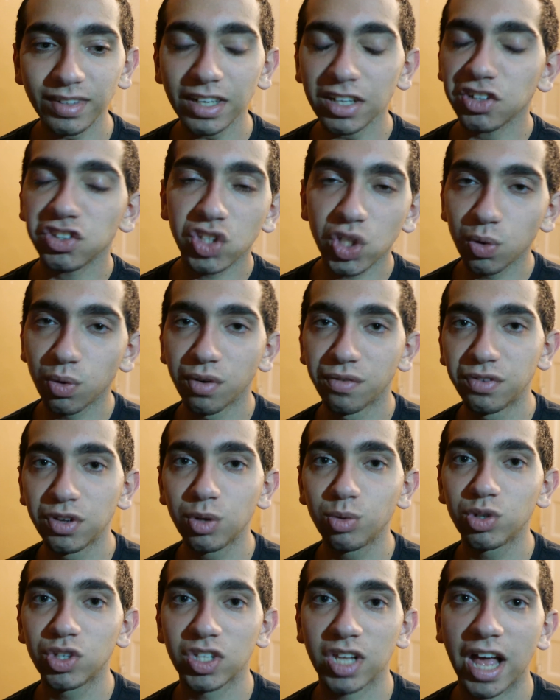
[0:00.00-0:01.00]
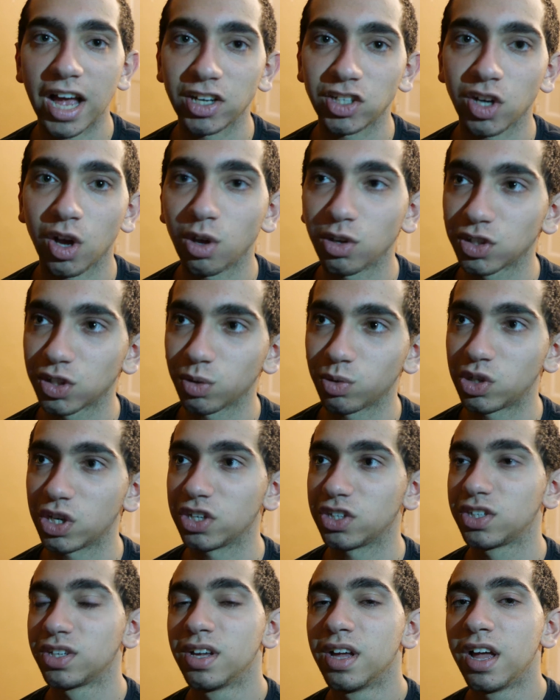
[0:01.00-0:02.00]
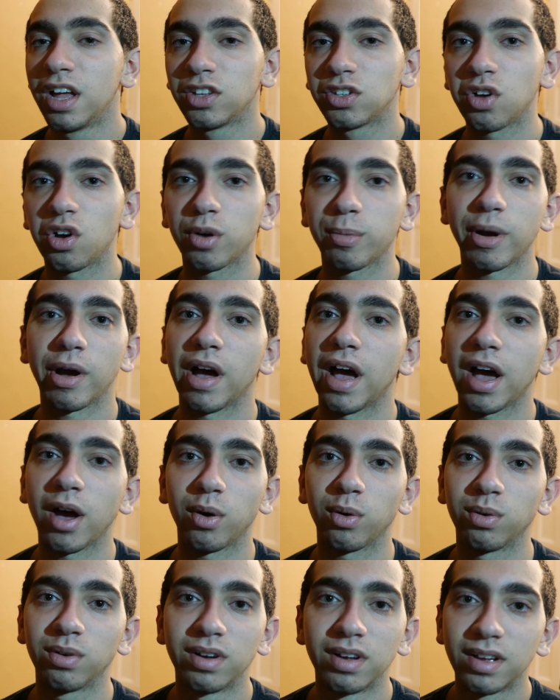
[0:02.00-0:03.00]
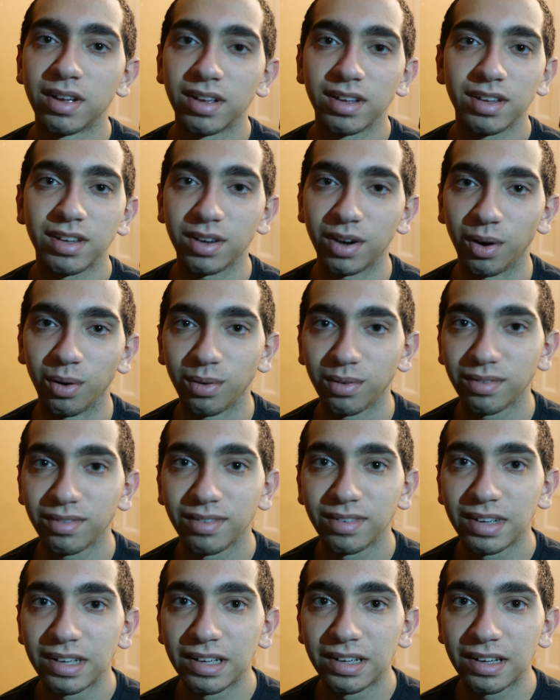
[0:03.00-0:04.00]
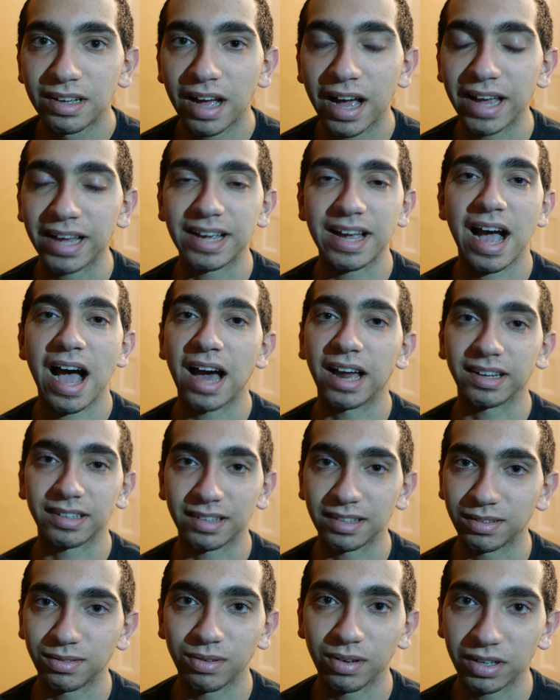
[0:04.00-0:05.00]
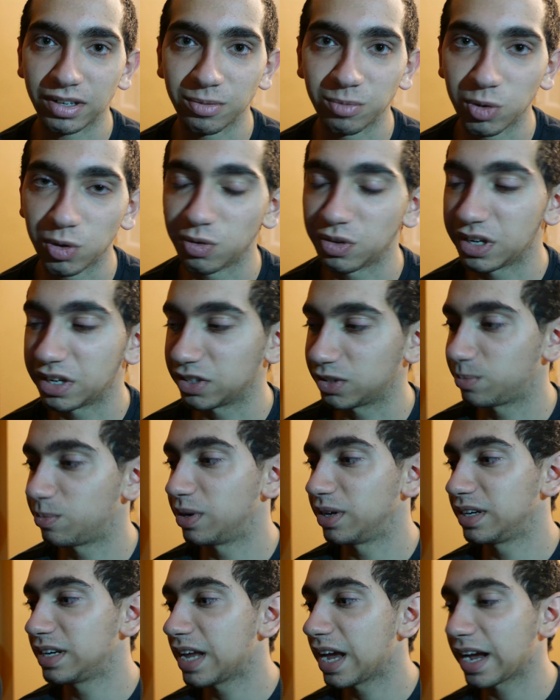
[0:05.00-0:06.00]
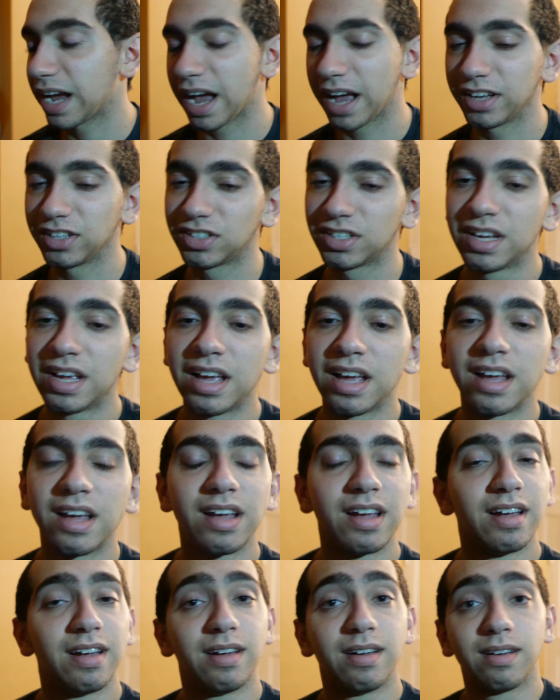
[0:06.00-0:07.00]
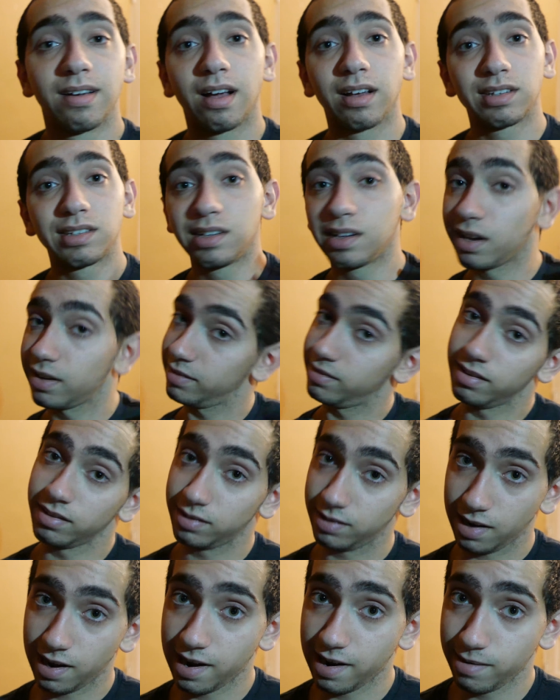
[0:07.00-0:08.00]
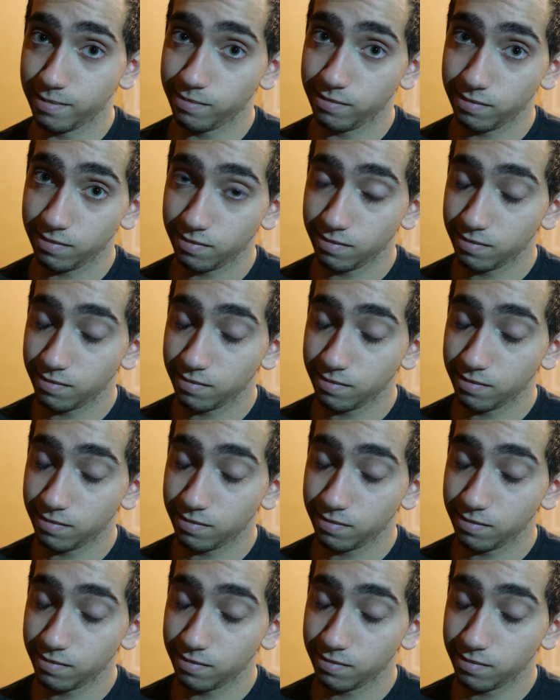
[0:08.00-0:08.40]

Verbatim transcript: it's a review / also just talk about how, you know, iconic this fucking movie is. But yeah, guys, I'll see you guys next time.